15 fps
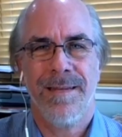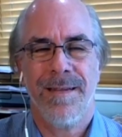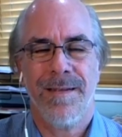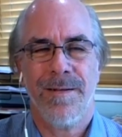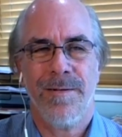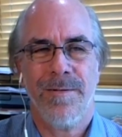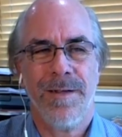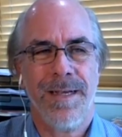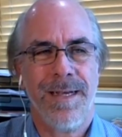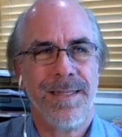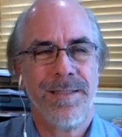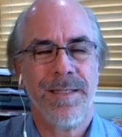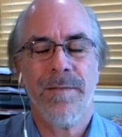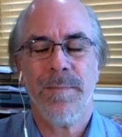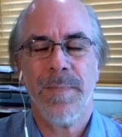Oh
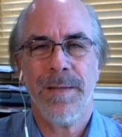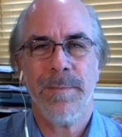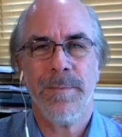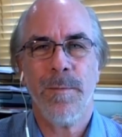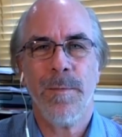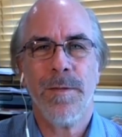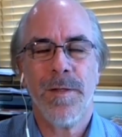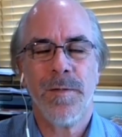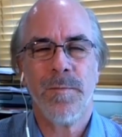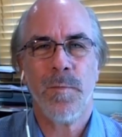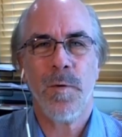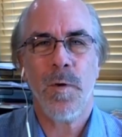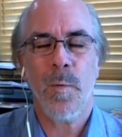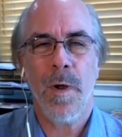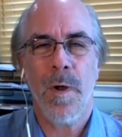gosh, I've been doing this
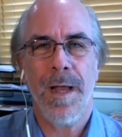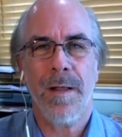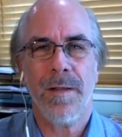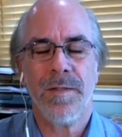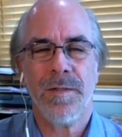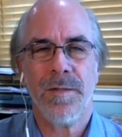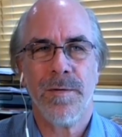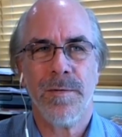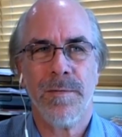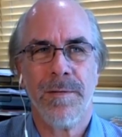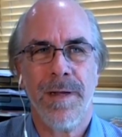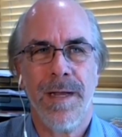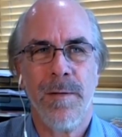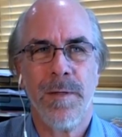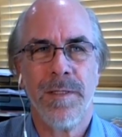for a while. So
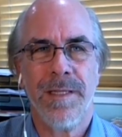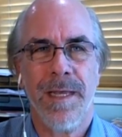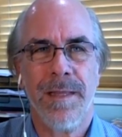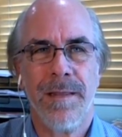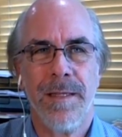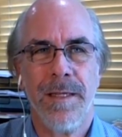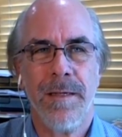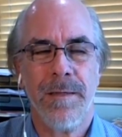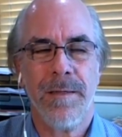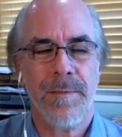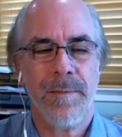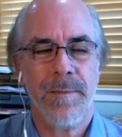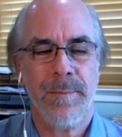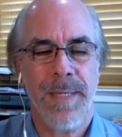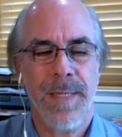I was at the
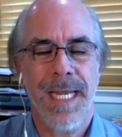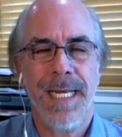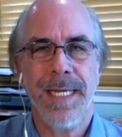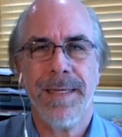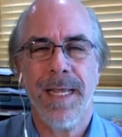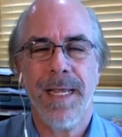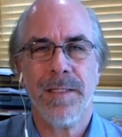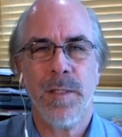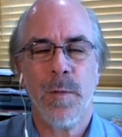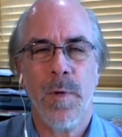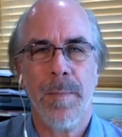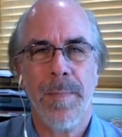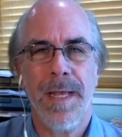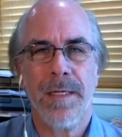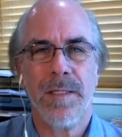beginning days at
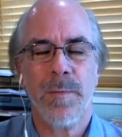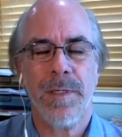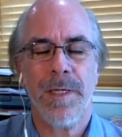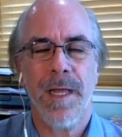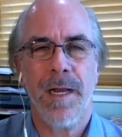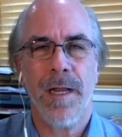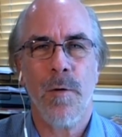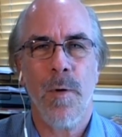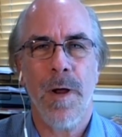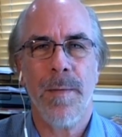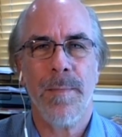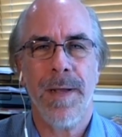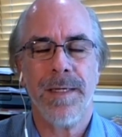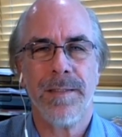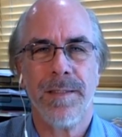WebEx when it got acquired
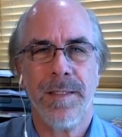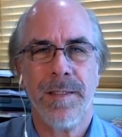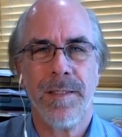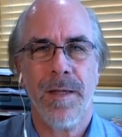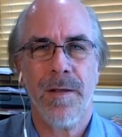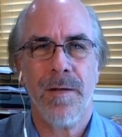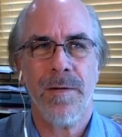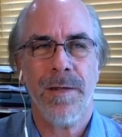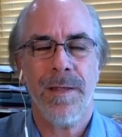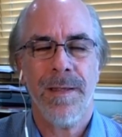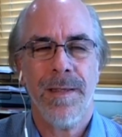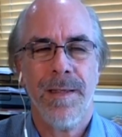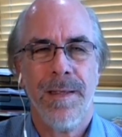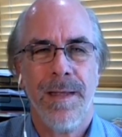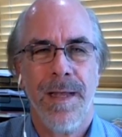by Cisco.
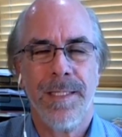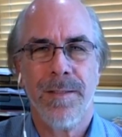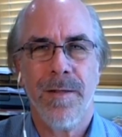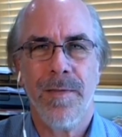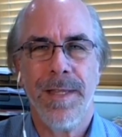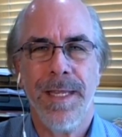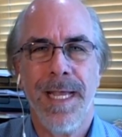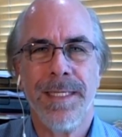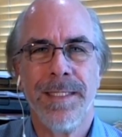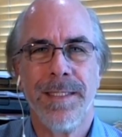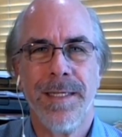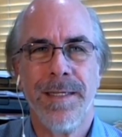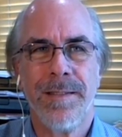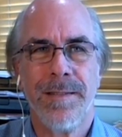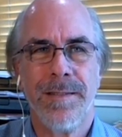I saw the
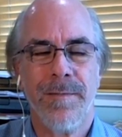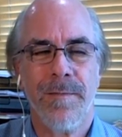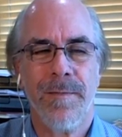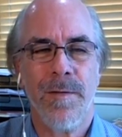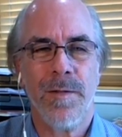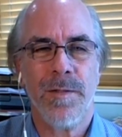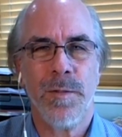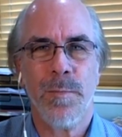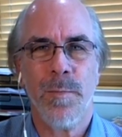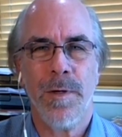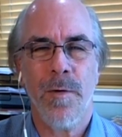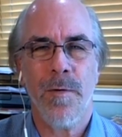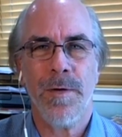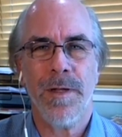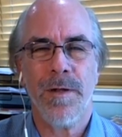exodus of those who went
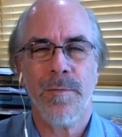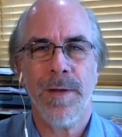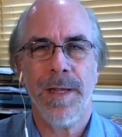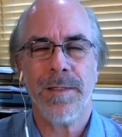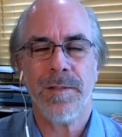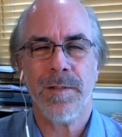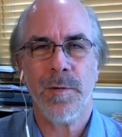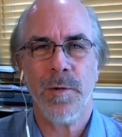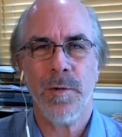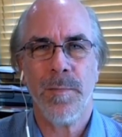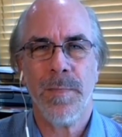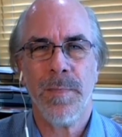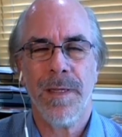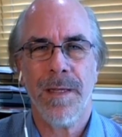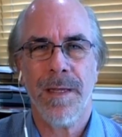over to create Zoom.